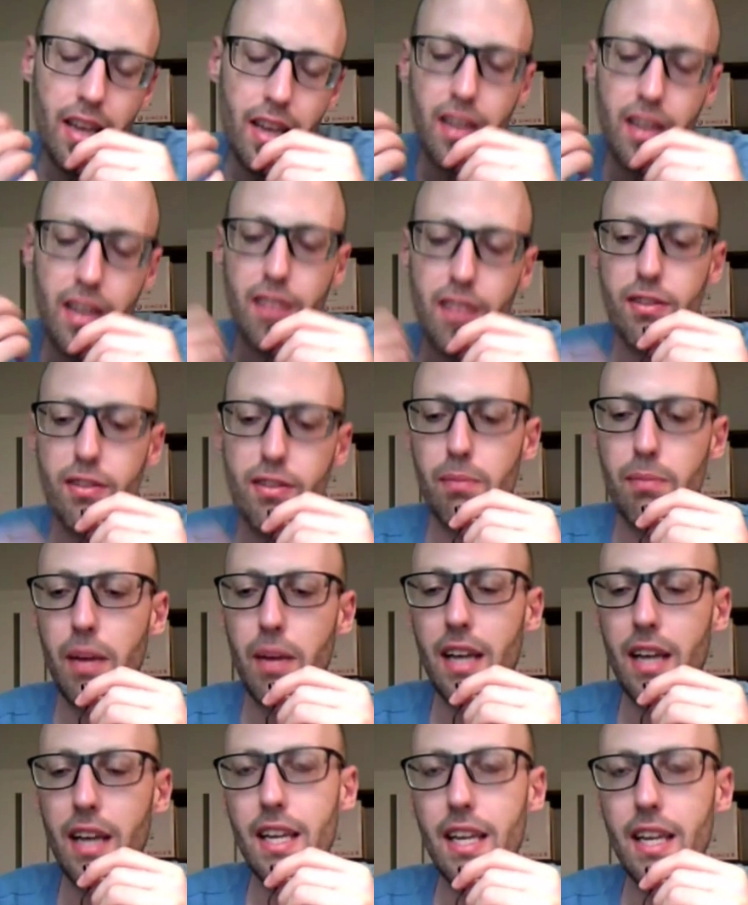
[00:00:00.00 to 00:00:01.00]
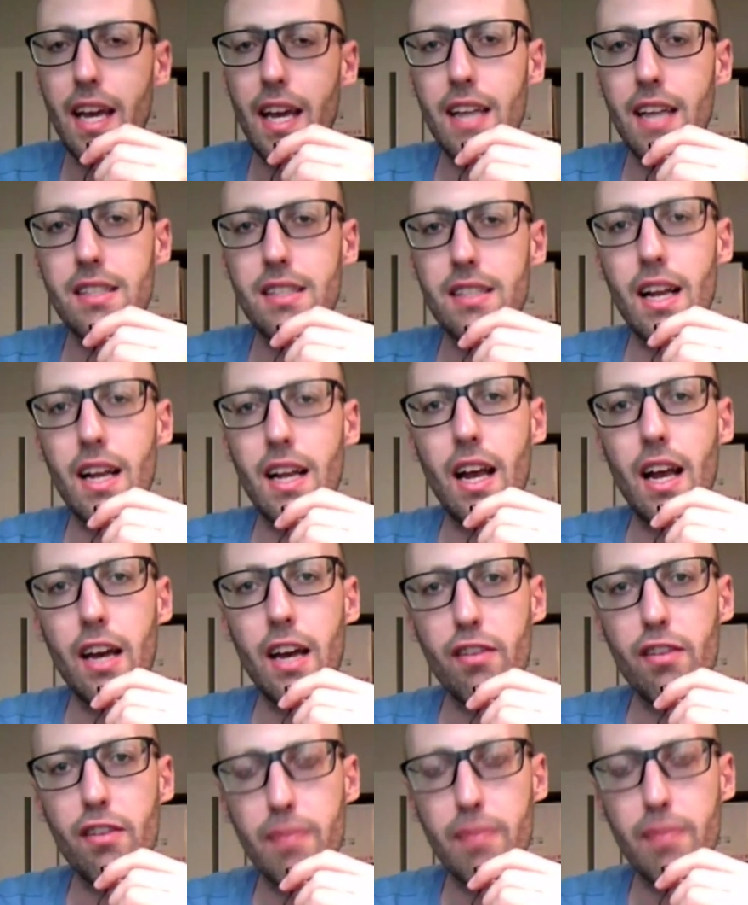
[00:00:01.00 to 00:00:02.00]
If the body has a lot
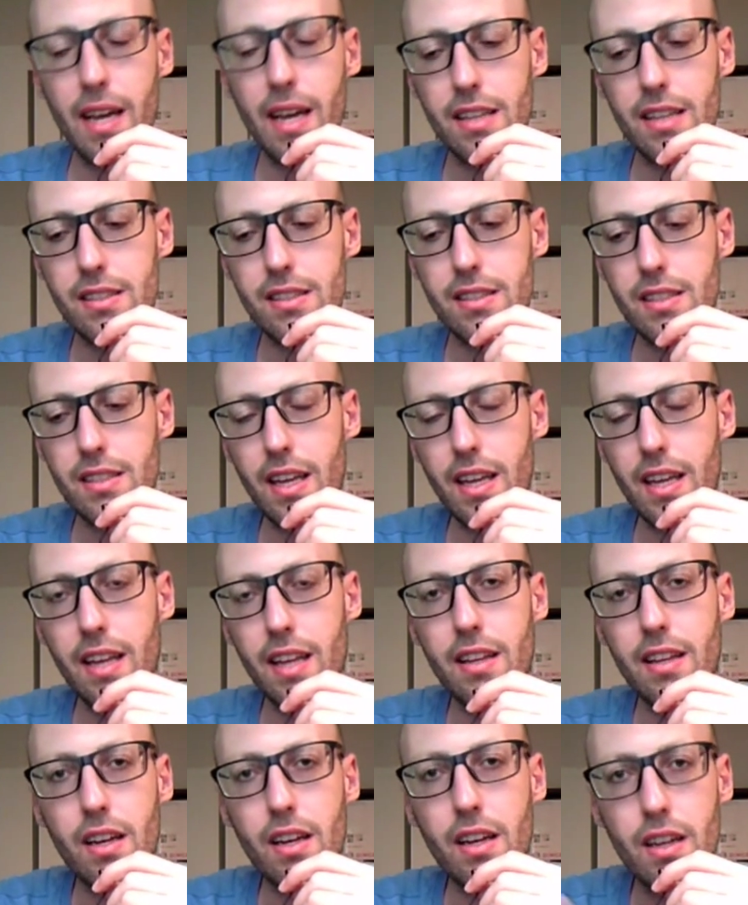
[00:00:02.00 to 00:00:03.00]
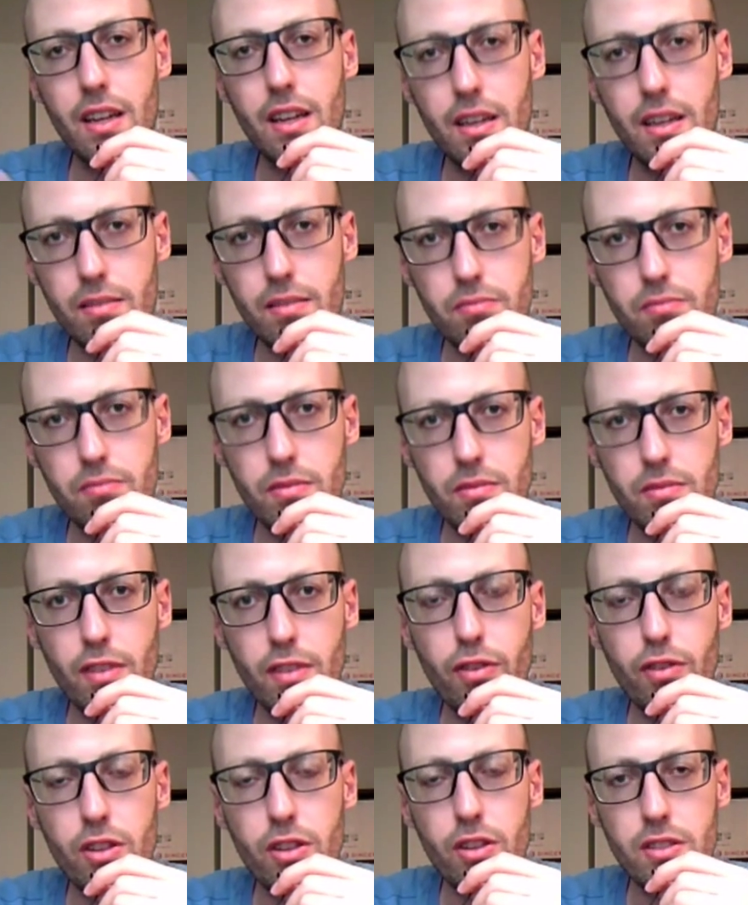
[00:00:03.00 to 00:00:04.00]
of mass and the
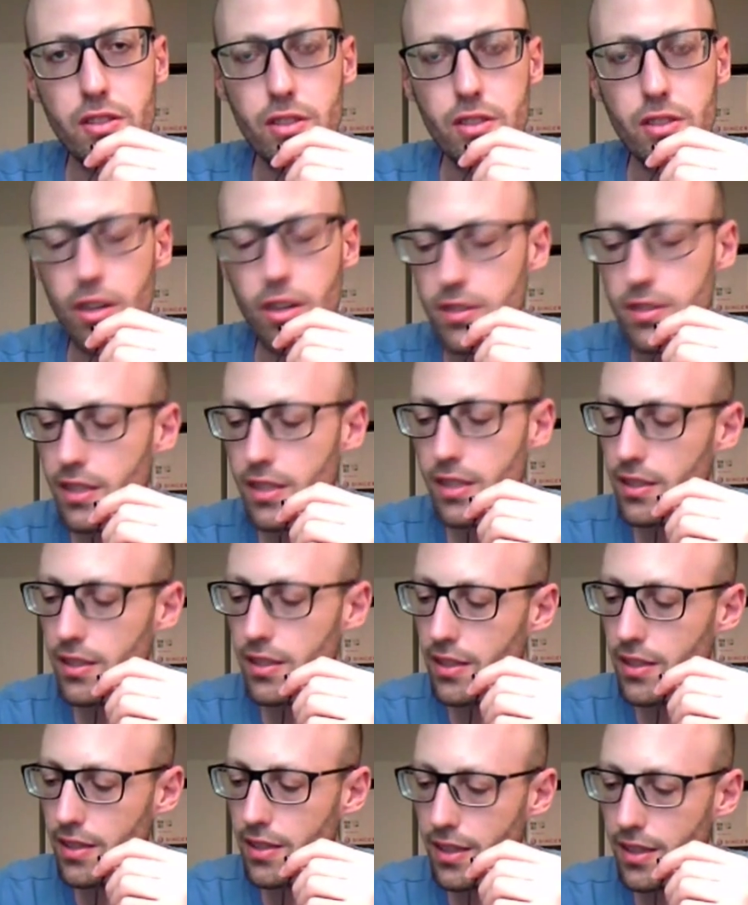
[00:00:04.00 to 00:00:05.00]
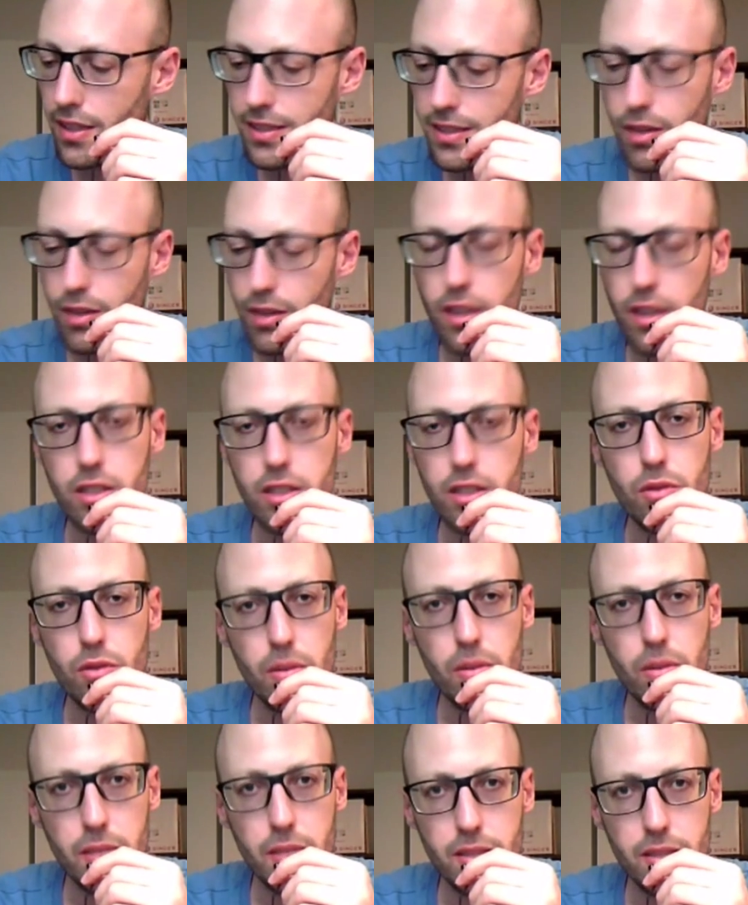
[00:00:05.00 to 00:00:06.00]
force is constant, then the acceleration will
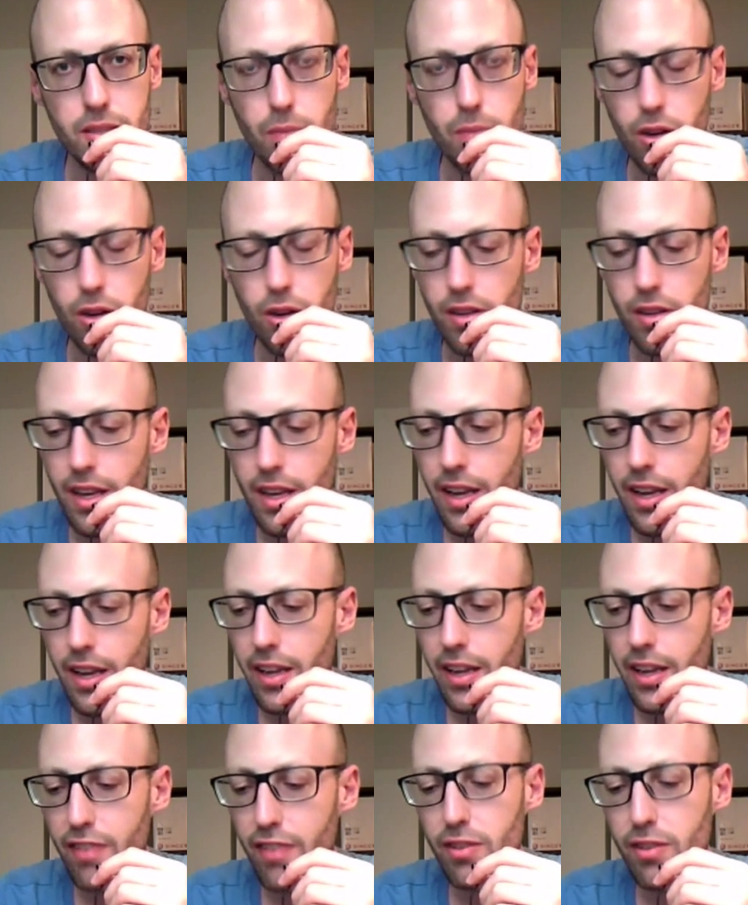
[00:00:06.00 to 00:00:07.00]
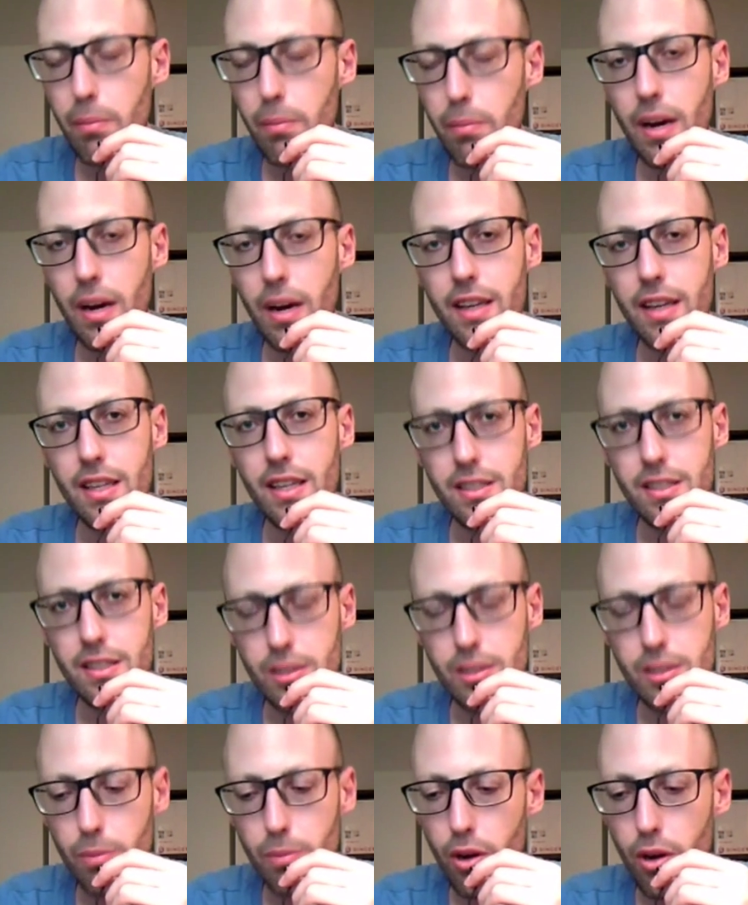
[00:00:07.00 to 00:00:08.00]
be small. If the body is
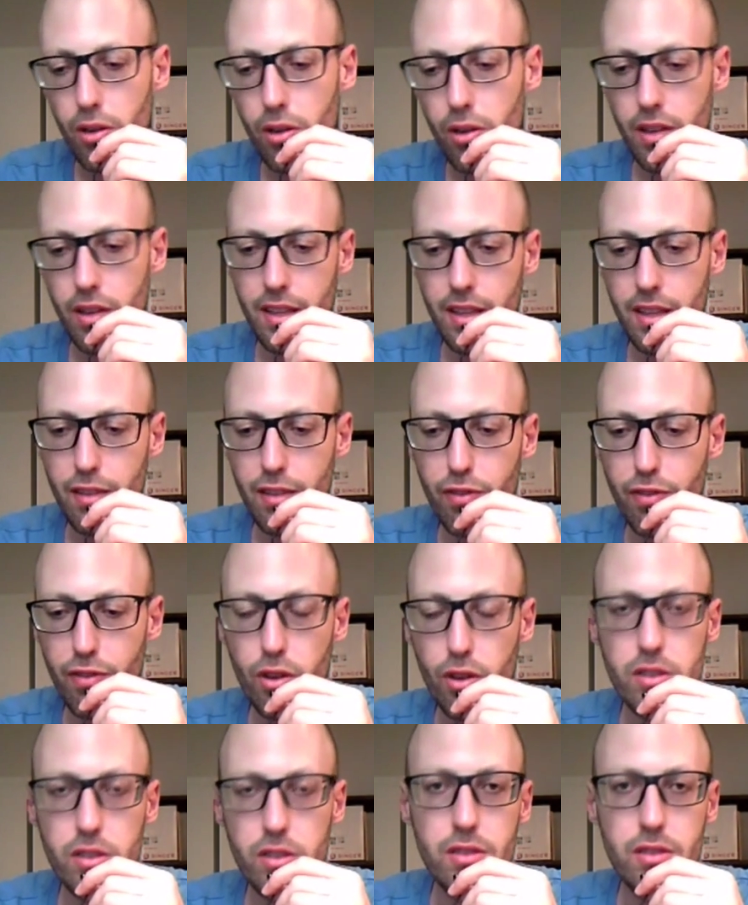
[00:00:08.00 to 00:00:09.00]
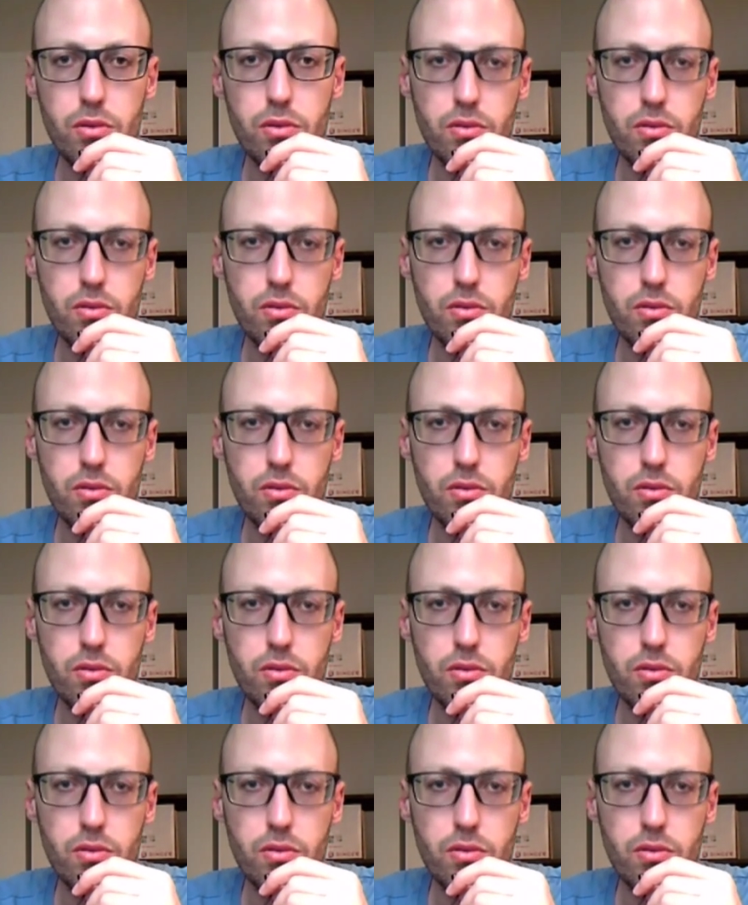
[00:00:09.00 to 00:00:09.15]
small and the force is